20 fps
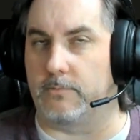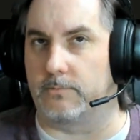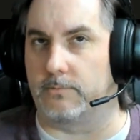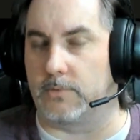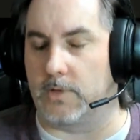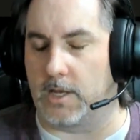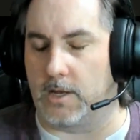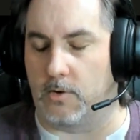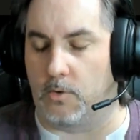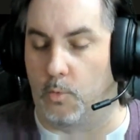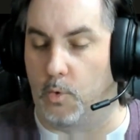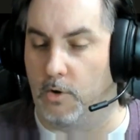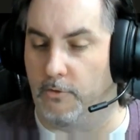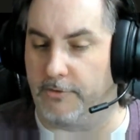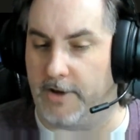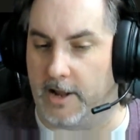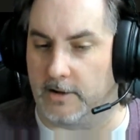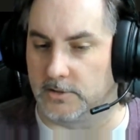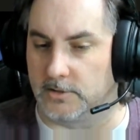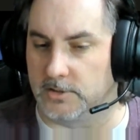
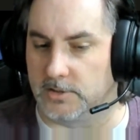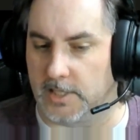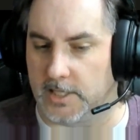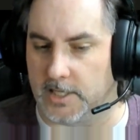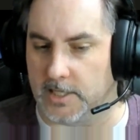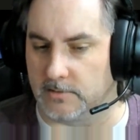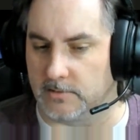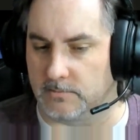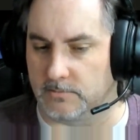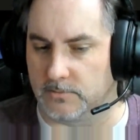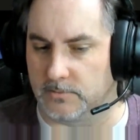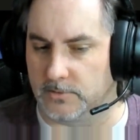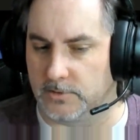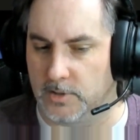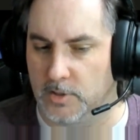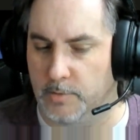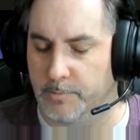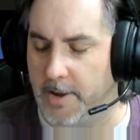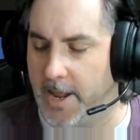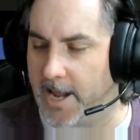Wolfhounds like in 2
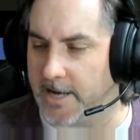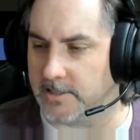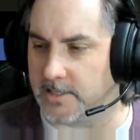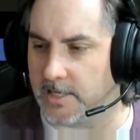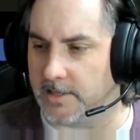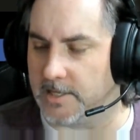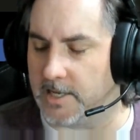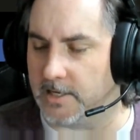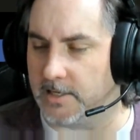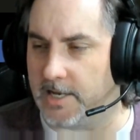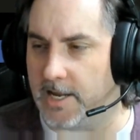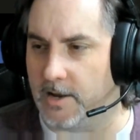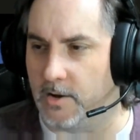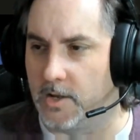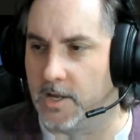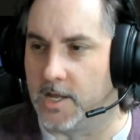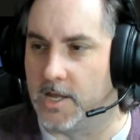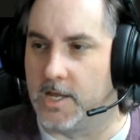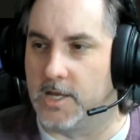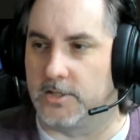packs, I think now.
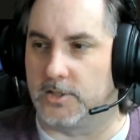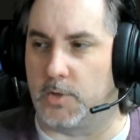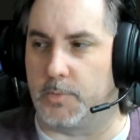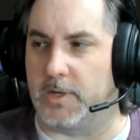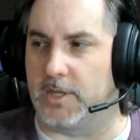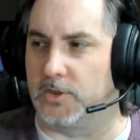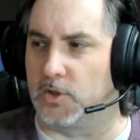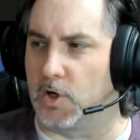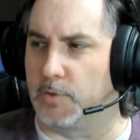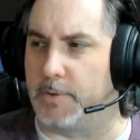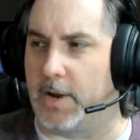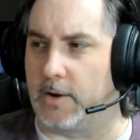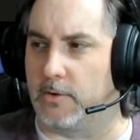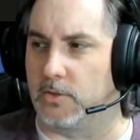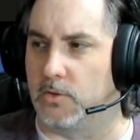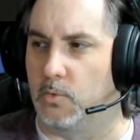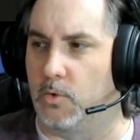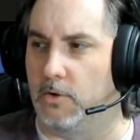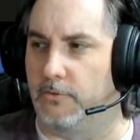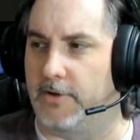So it'll be a 3rd pack with the
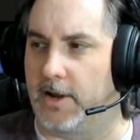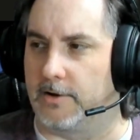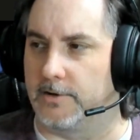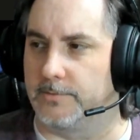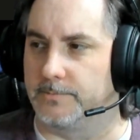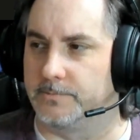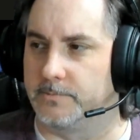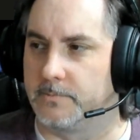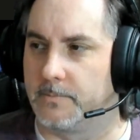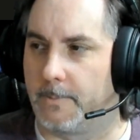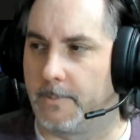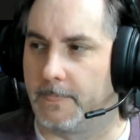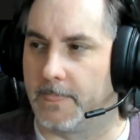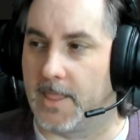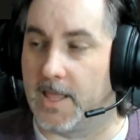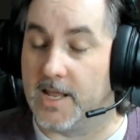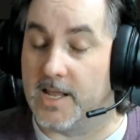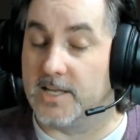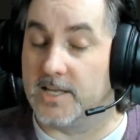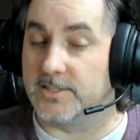Wolfhound.
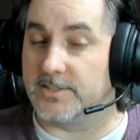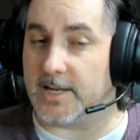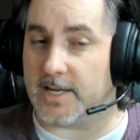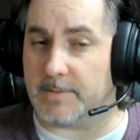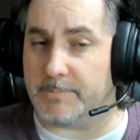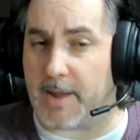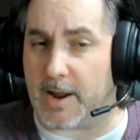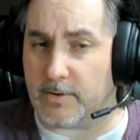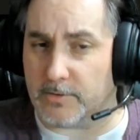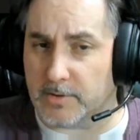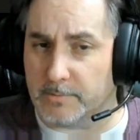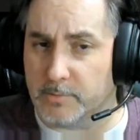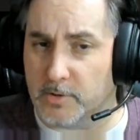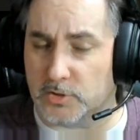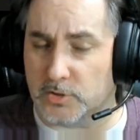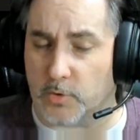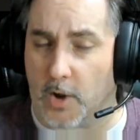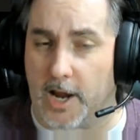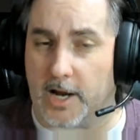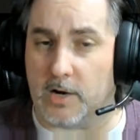Second pack with the
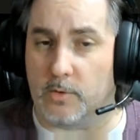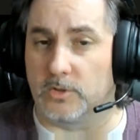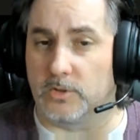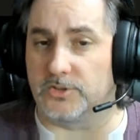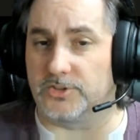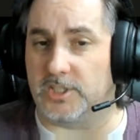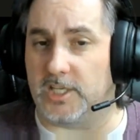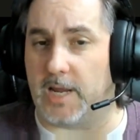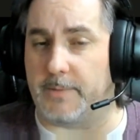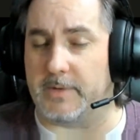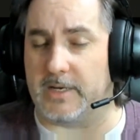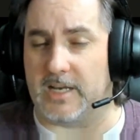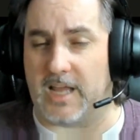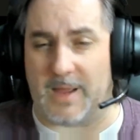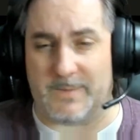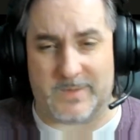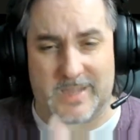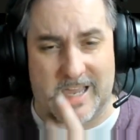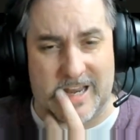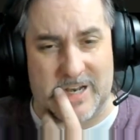Bushwhacker, we'll see. I mean, I'm
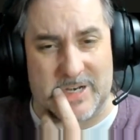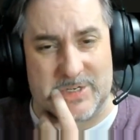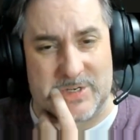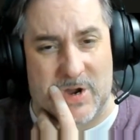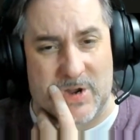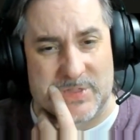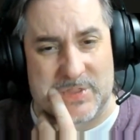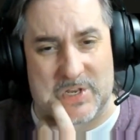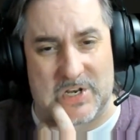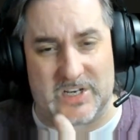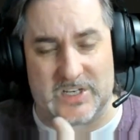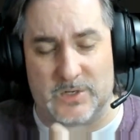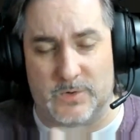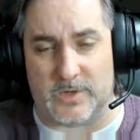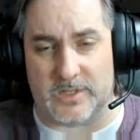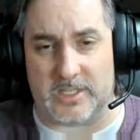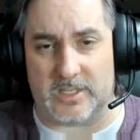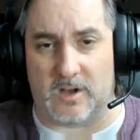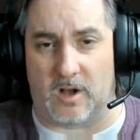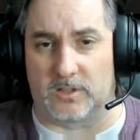kind of shocked they didn't do one of
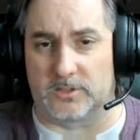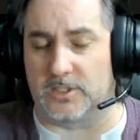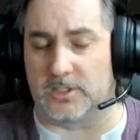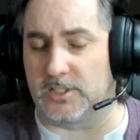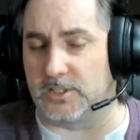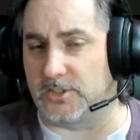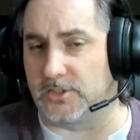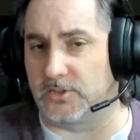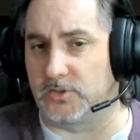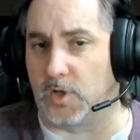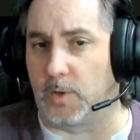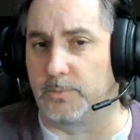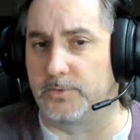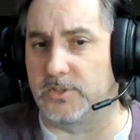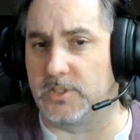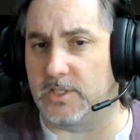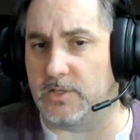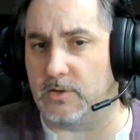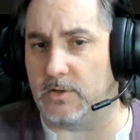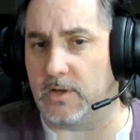the alternate sculpts of
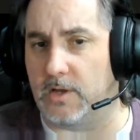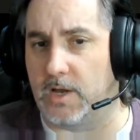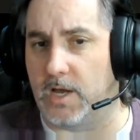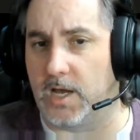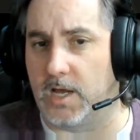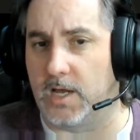the